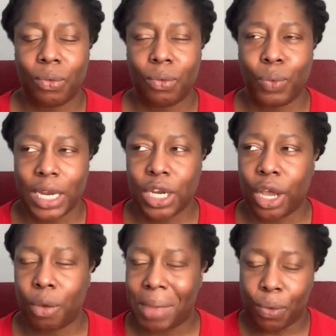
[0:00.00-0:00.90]

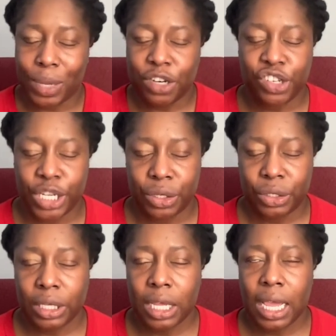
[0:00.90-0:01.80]
window, my windshield,